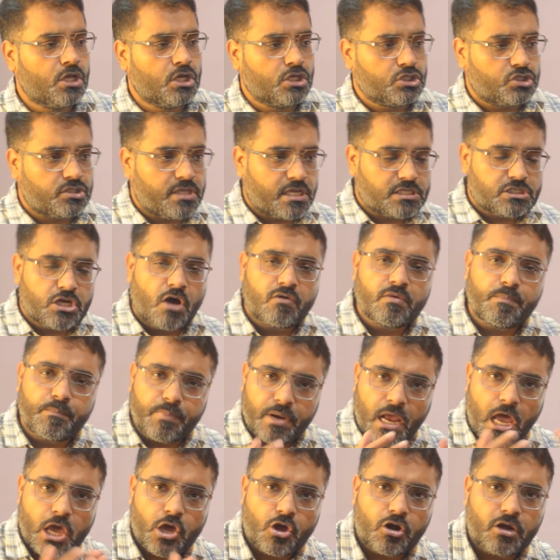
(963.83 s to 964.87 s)
So that's how we
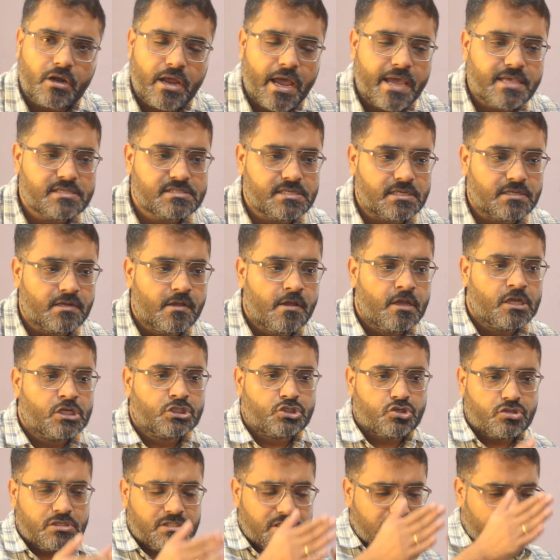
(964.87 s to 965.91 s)
prioritize it.
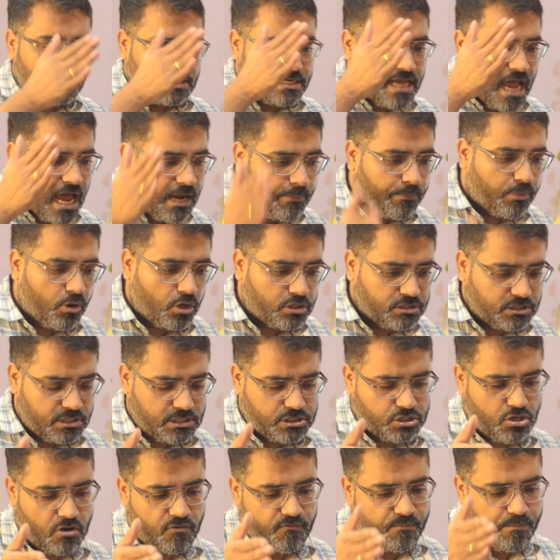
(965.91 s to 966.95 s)
So this entire
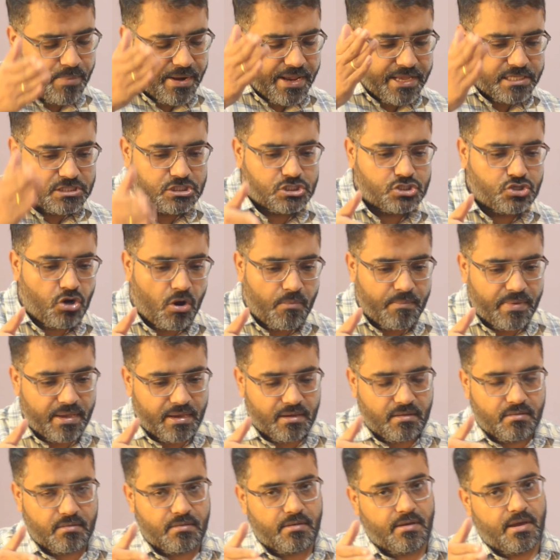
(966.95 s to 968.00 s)
process of
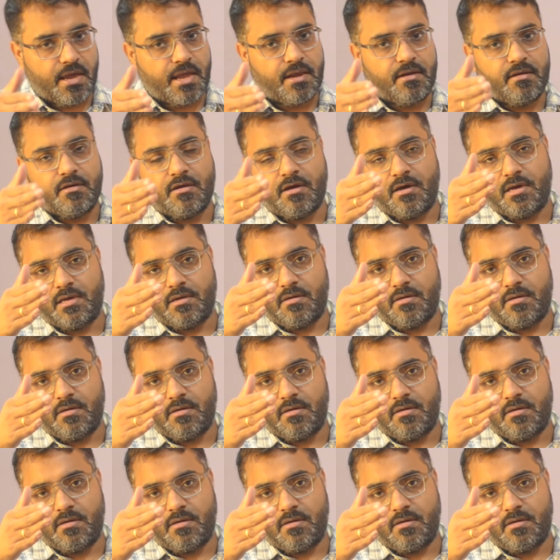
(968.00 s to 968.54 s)
brainstorming and